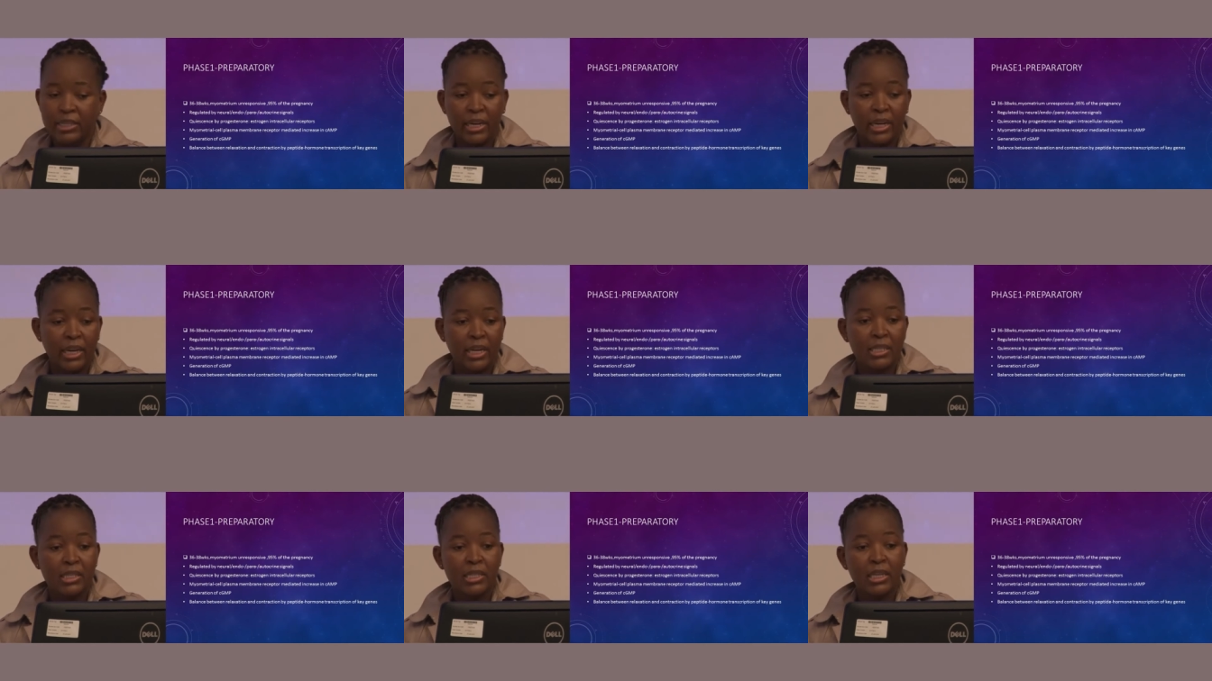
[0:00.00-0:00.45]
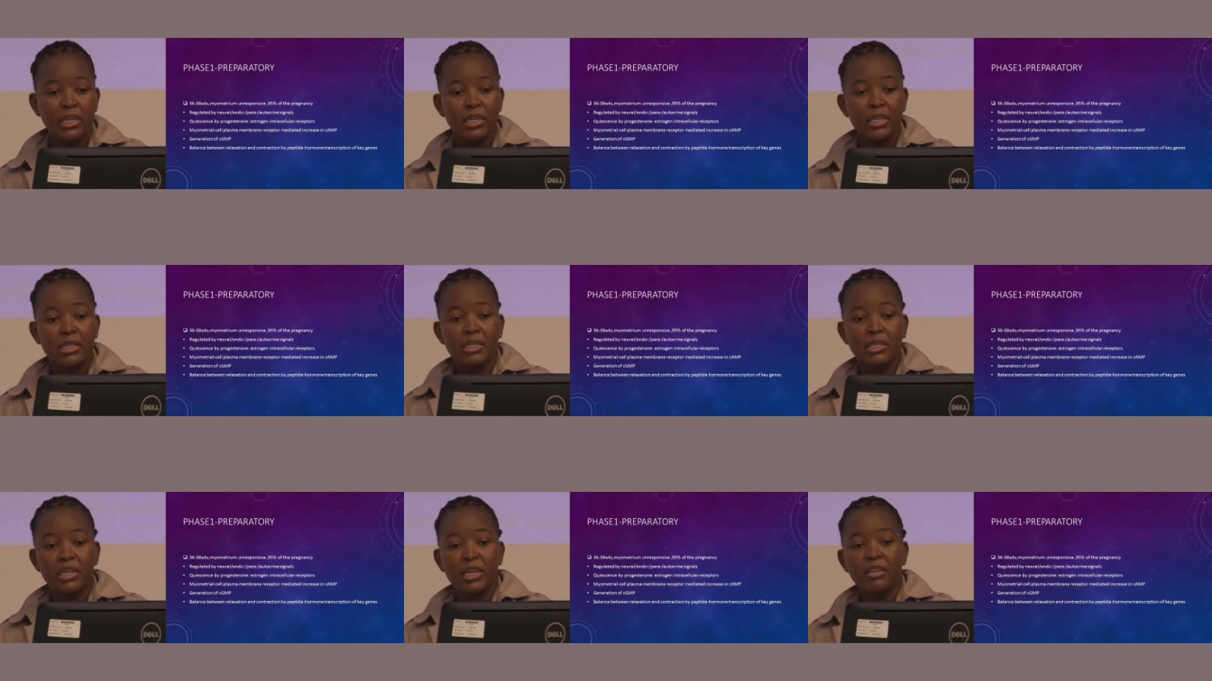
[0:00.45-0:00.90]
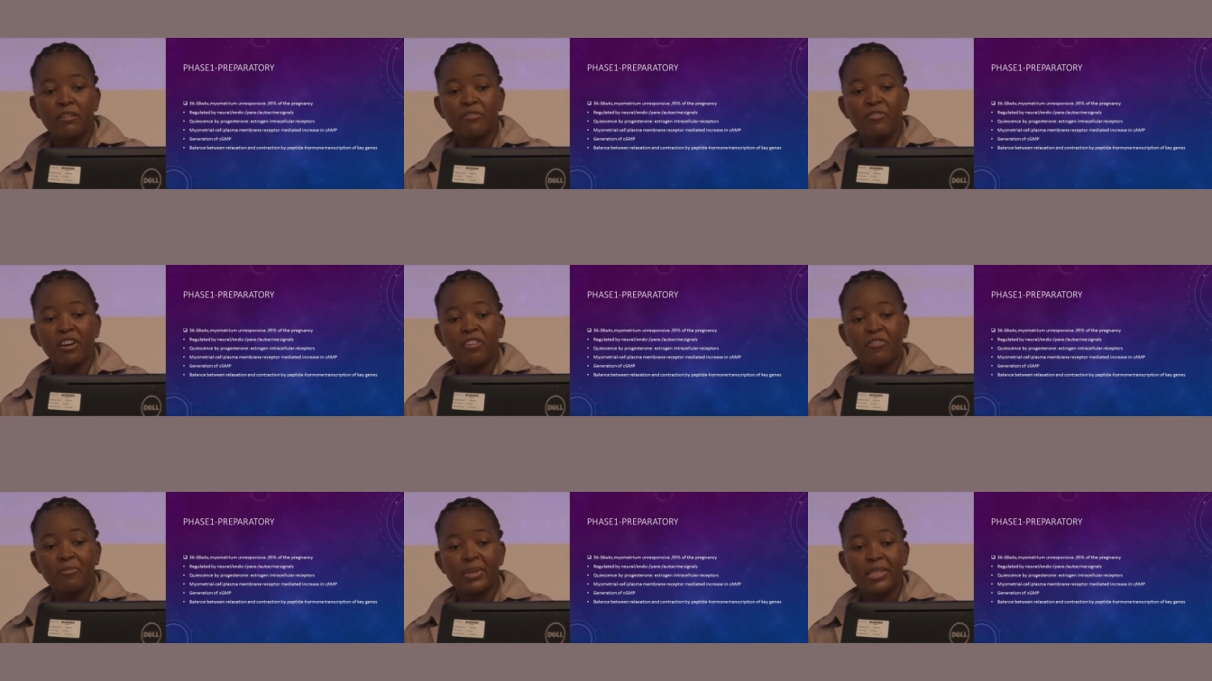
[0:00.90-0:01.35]
Like I said, it's
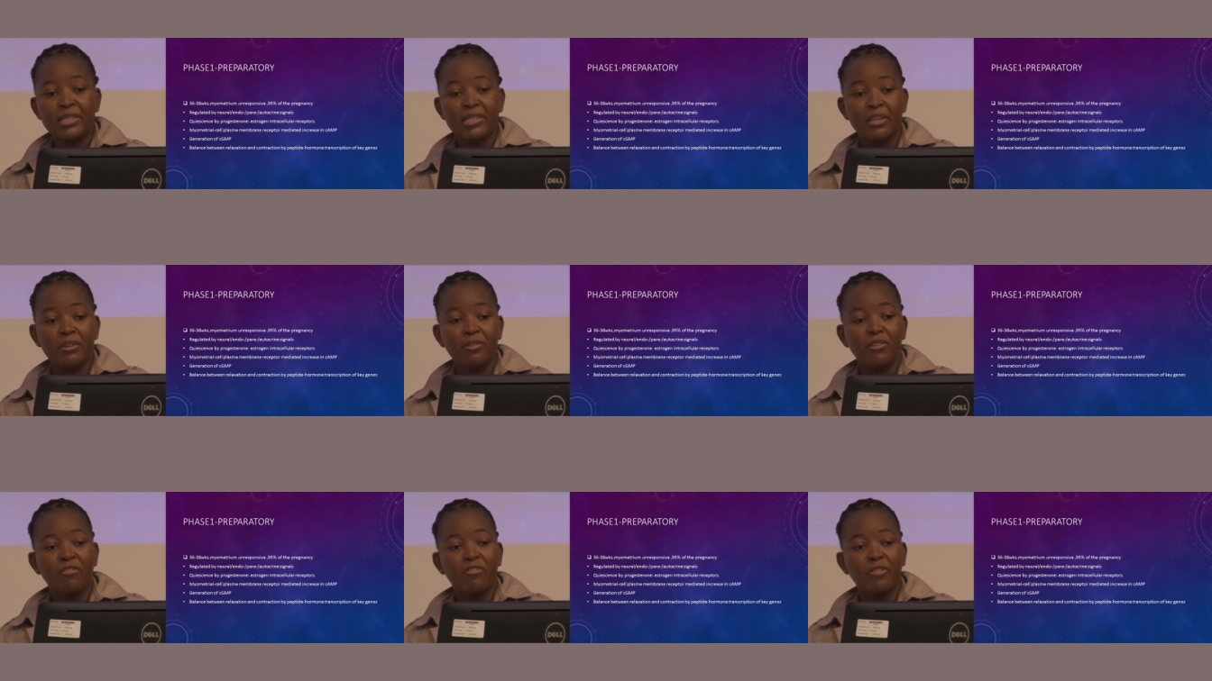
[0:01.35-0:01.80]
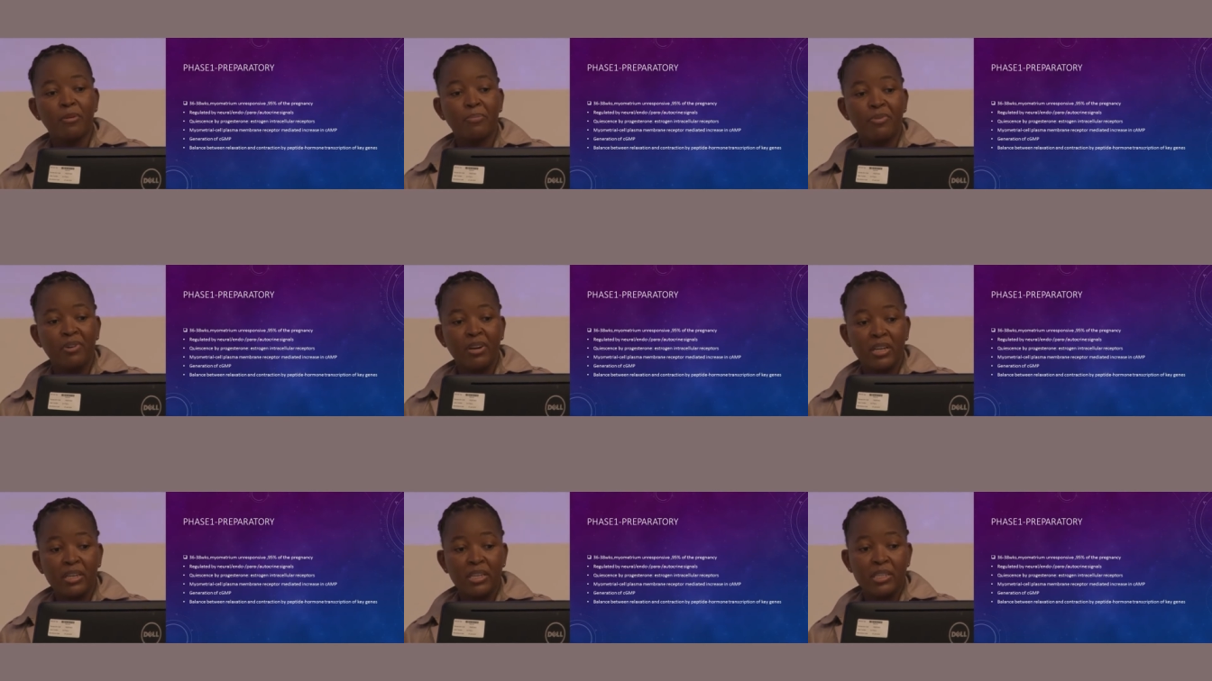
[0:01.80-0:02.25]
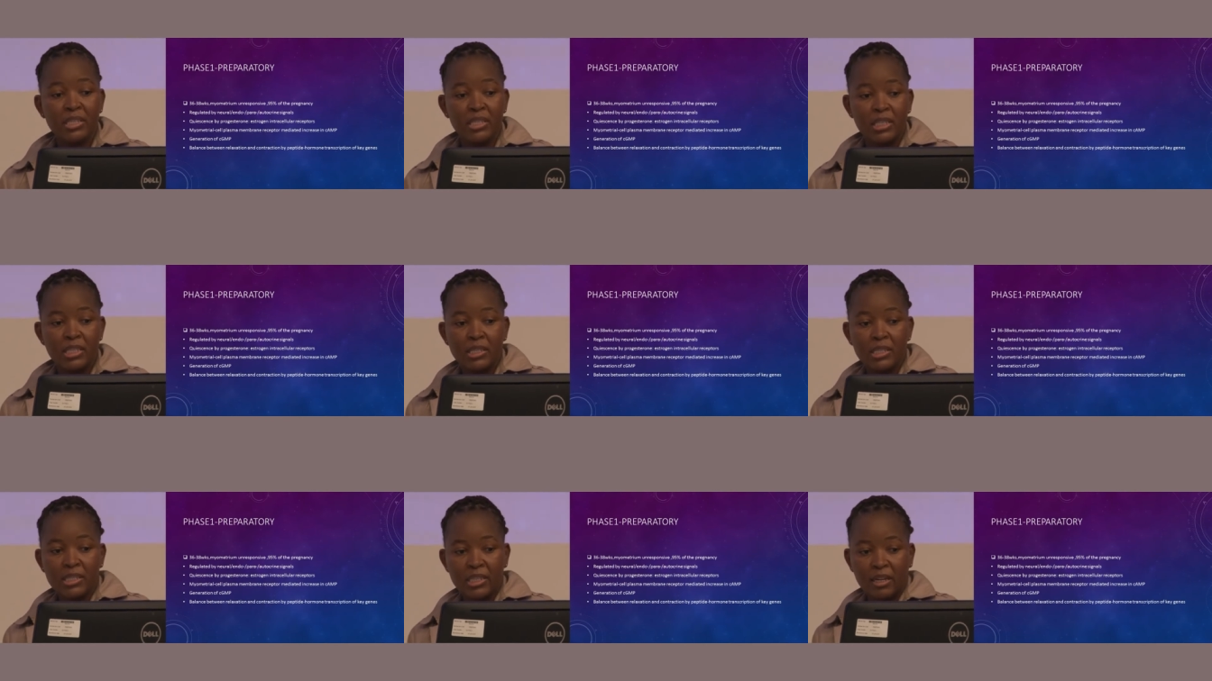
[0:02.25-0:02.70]
95% of the pregnancy
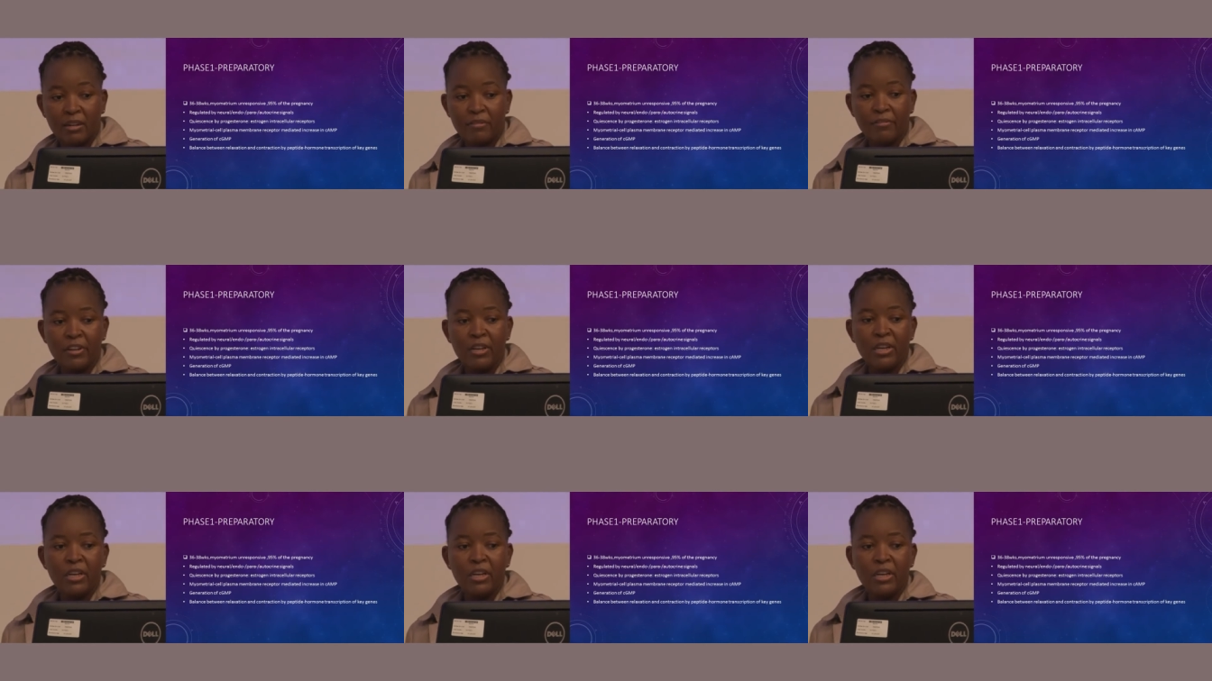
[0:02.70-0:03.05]
itself.